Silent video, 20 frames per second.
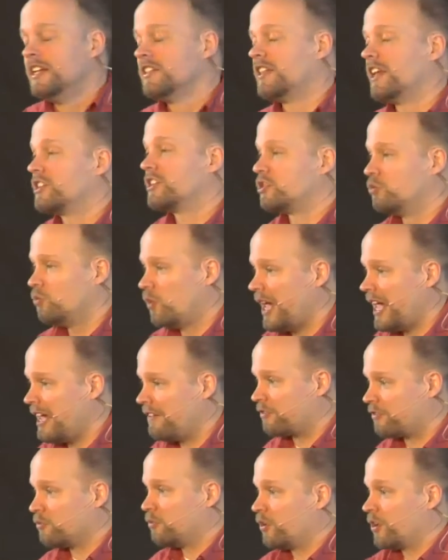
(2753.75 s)
that is away
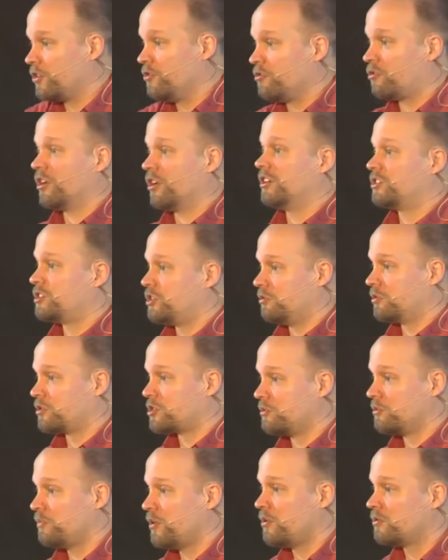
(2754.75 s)
from where you thought you were
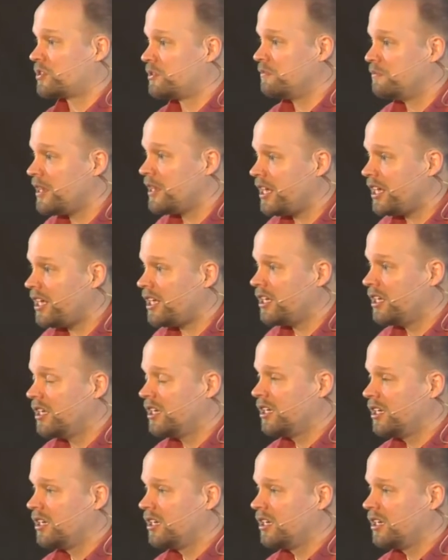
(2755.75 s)
supposed to be.